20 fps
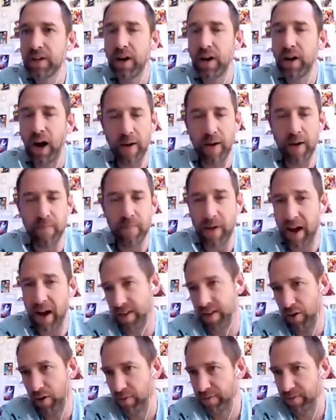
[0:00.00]
and
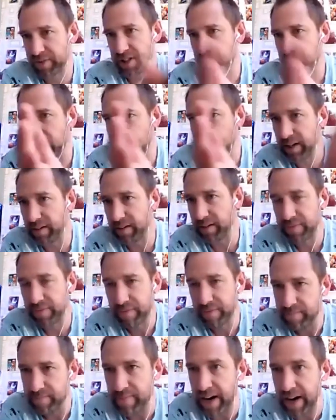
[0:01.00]
then obviously can live
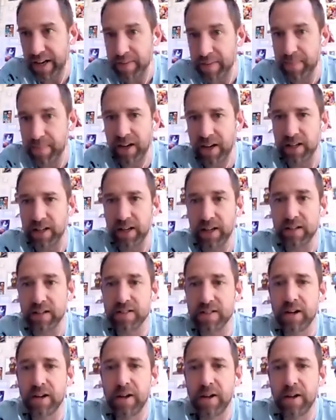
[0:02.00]
many, many years.